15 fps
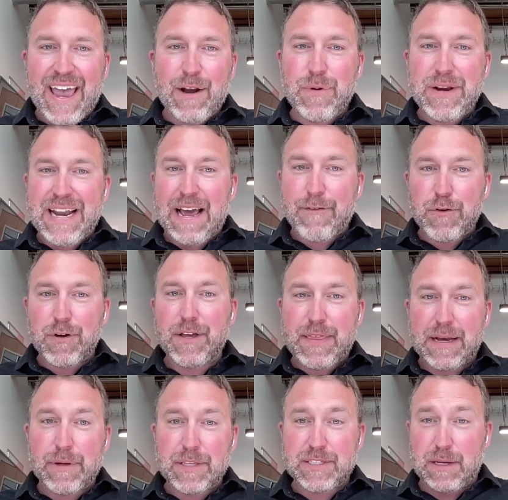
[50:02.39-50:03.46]
And we never
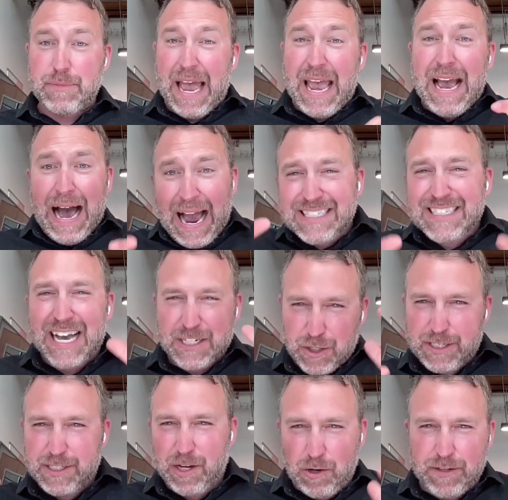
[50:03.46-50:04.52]
really think about this. AI is actually